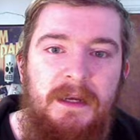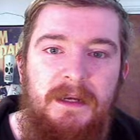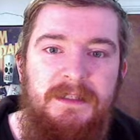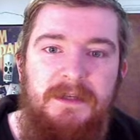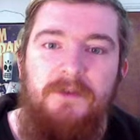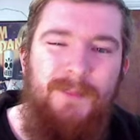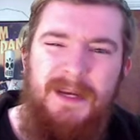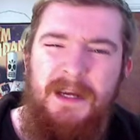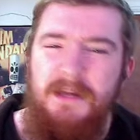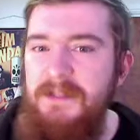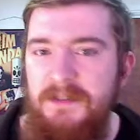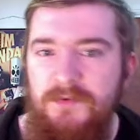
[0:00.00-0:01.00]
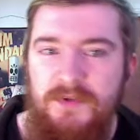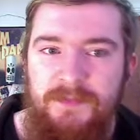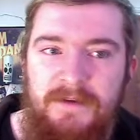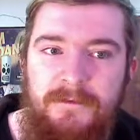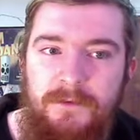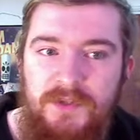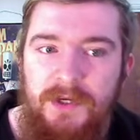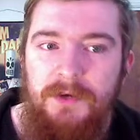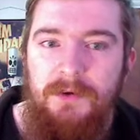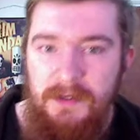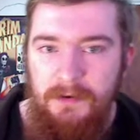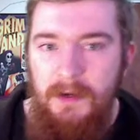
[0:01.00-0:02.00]
because that would be kind of disrespectful.
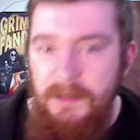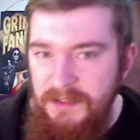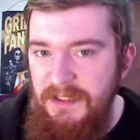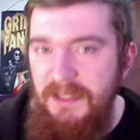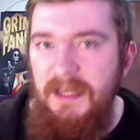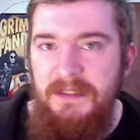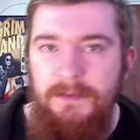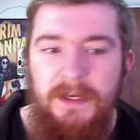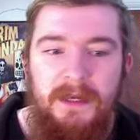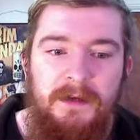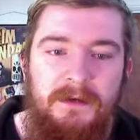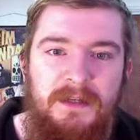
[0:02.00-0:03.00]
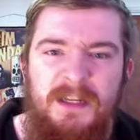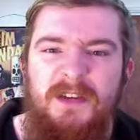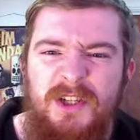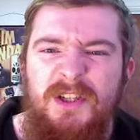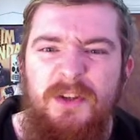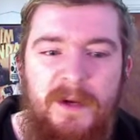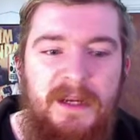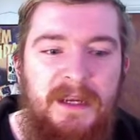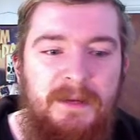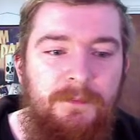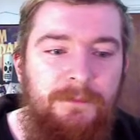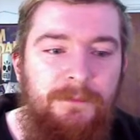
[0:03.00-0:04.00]
So I just think it has to be it's just a great game.